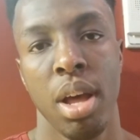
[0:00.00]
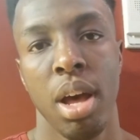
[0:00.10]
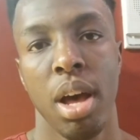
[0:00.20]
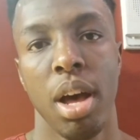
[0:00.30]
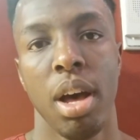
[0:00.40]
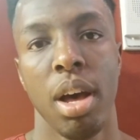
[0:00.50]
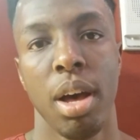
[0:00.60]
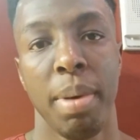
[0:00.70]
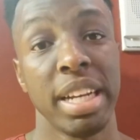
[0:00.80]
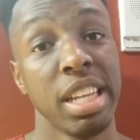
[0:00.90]

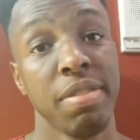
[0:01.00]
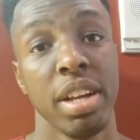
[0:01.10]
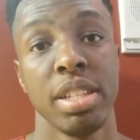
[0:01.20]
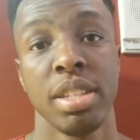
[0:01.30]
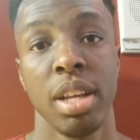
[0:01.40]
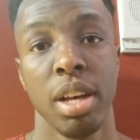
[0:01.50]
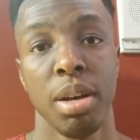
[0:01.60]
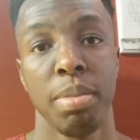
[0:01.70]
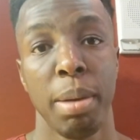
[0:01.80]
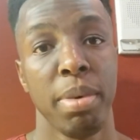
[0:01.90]
My defense,
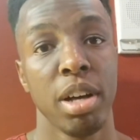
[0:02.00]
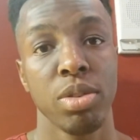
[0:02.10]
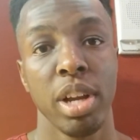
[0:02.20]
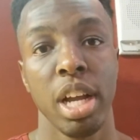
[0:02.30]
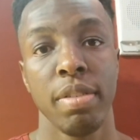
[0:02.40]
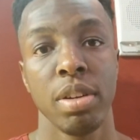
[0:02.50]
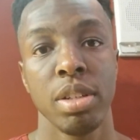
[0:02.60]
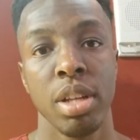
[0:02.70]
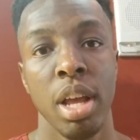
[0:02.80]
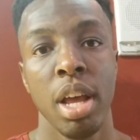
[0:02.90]
my ball screen
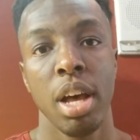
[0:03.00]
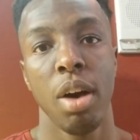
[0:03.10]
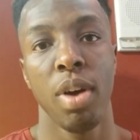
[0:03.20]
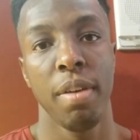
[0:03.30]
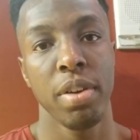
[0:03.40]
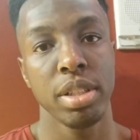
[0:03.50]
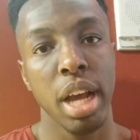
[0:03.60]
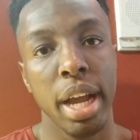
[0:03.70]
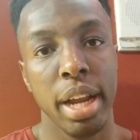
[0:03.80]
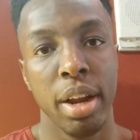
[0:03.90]
covers. When I first
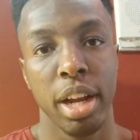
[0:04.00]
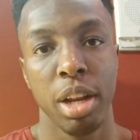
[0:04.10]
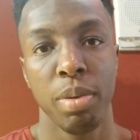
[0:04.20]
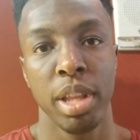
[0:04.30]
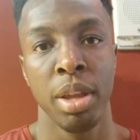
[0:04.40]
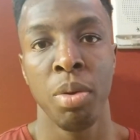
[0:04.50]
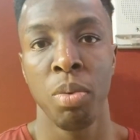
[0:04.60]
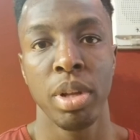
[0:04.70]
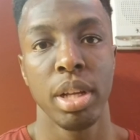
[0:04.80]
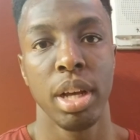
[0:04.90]
got here, I couldn't really
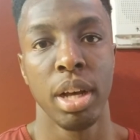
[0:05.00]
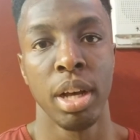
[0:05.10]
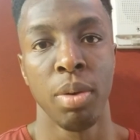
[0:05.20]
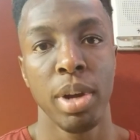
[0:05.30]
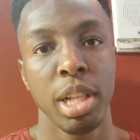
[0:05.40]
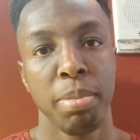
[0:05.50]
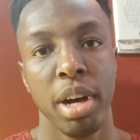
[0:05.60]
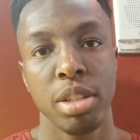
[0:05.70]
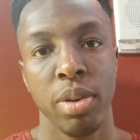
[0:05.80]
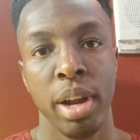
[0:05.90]
read the
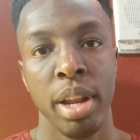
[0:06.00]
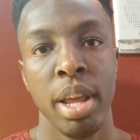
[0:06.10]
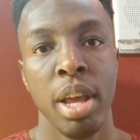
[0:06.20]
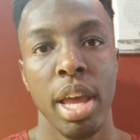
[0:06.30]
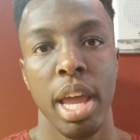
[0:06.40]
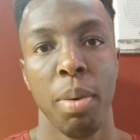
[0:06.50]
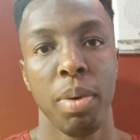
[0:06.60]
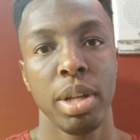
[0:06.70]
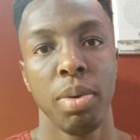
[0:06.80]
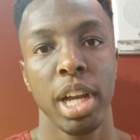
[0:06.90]
ball screen and
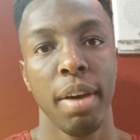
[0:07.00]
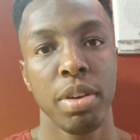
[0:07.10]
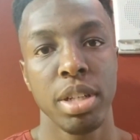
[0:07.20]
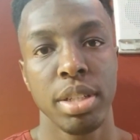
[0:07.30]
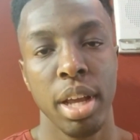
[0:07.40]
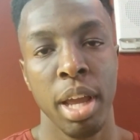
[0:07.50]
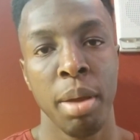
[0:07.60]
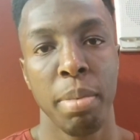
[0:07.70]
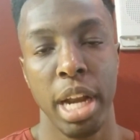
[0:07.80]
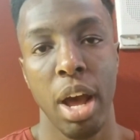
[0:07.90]
what coverage to say,
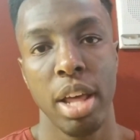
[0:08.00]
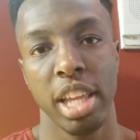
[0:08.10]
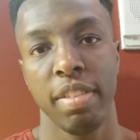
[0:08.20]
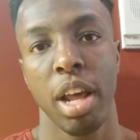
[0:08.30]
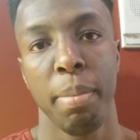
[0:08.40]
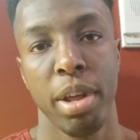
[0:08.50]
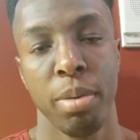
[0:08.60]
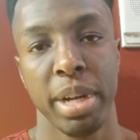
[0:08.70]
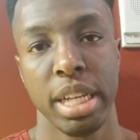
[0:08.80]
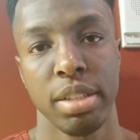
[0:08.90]
but now I think I've gotten better
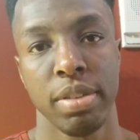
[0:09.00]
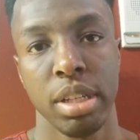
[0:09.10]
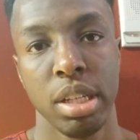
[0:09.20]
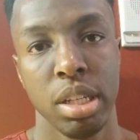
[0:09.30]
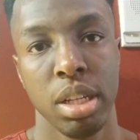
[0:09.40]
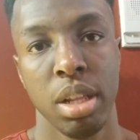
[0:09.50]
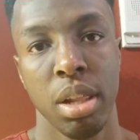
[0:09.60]
because of it.